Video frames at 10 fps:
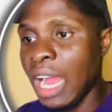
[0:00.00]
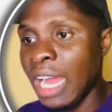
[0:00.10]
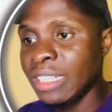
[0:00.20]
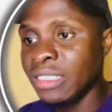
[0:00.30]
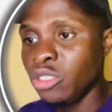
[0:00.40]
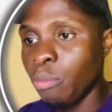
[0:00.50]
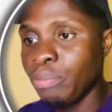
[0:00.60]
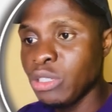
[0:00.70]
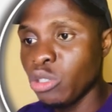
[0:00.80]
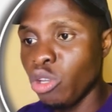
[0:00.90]
and your
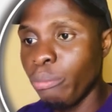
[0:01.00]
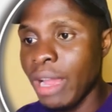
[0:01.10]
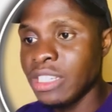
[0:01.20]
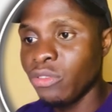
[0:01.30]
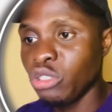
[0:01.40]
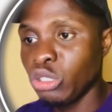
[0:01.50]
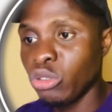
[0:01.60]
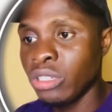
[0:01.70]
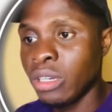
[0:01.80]
pixel number is even shown here.